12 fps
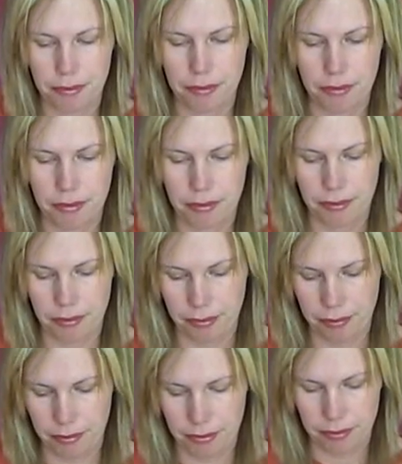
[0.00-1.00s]

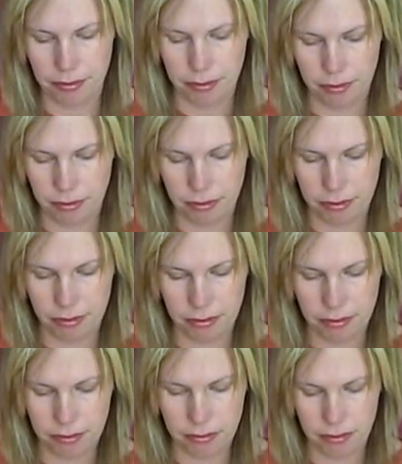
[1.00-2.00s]

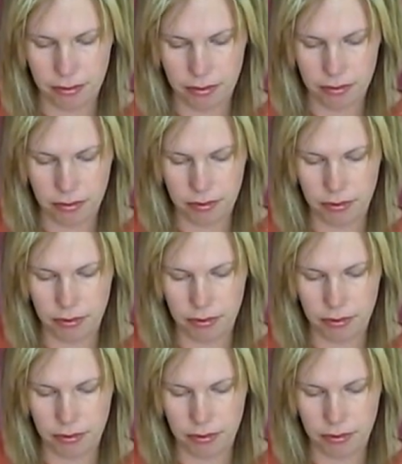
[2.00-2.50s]
(no one is talking)